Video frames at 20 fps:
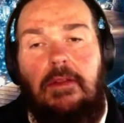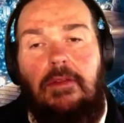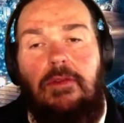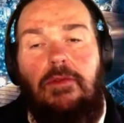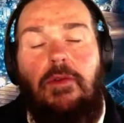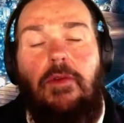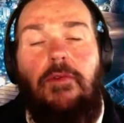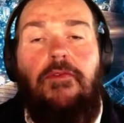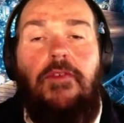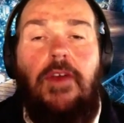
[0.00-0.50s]

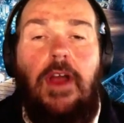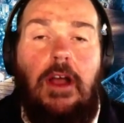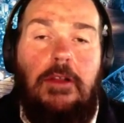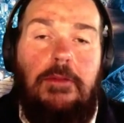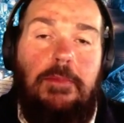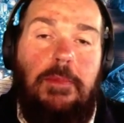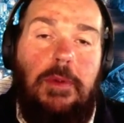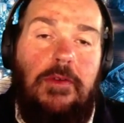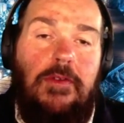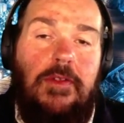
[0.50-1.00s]
through
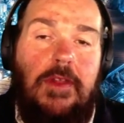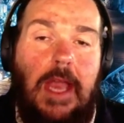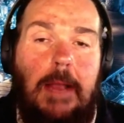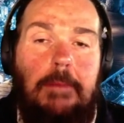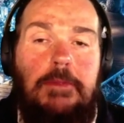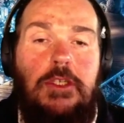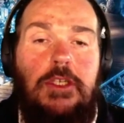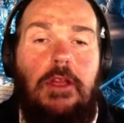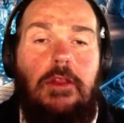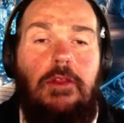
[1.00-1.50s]
felt
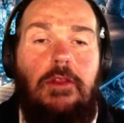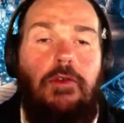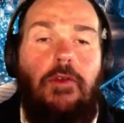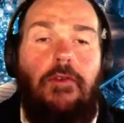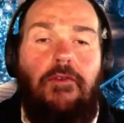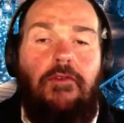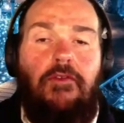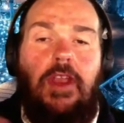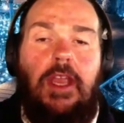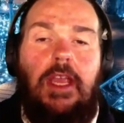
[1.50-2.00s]
perception, through
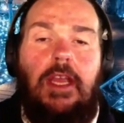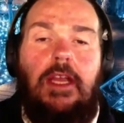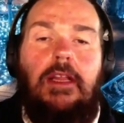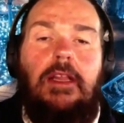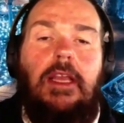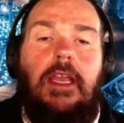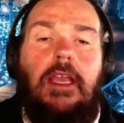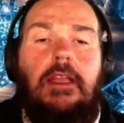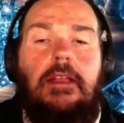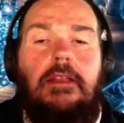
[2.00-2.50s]

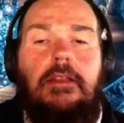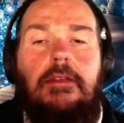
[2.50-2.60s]
feeling.